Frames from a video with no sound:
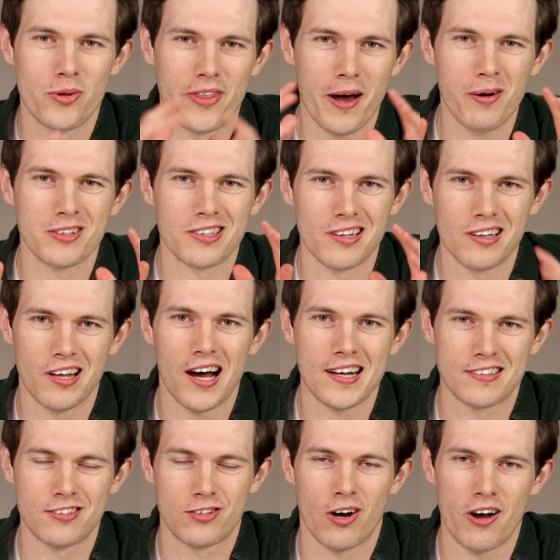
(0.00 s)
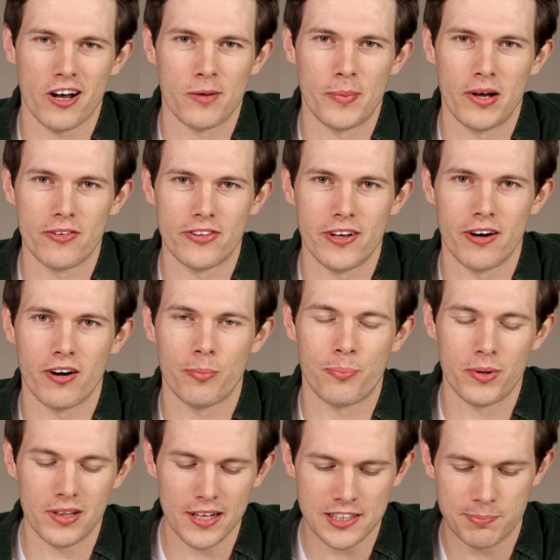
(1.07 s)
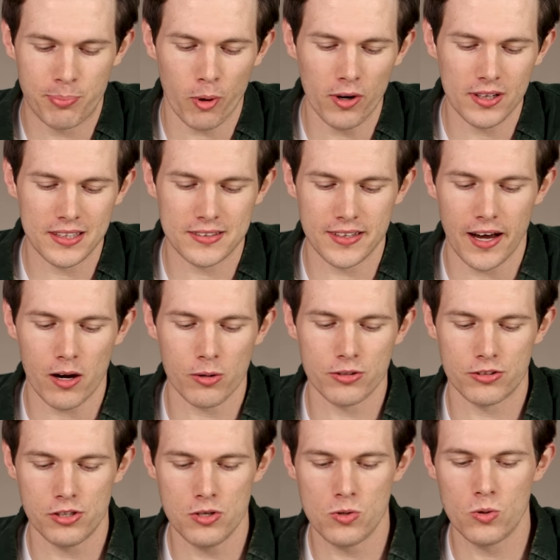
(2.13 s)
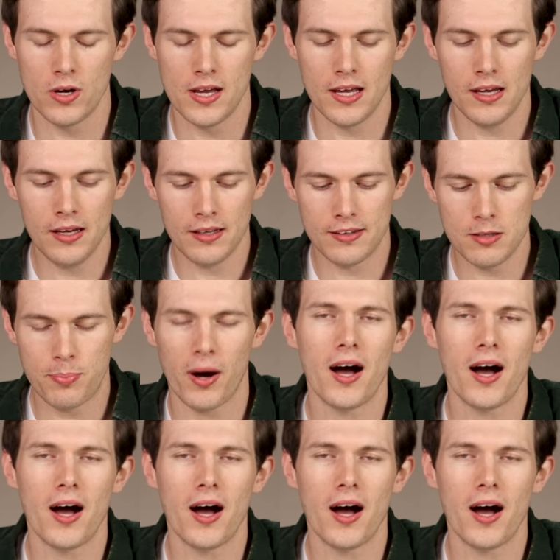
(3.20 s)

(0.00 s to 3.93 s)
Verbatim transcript: So that was a lot to talk about there, but let's boil it down to the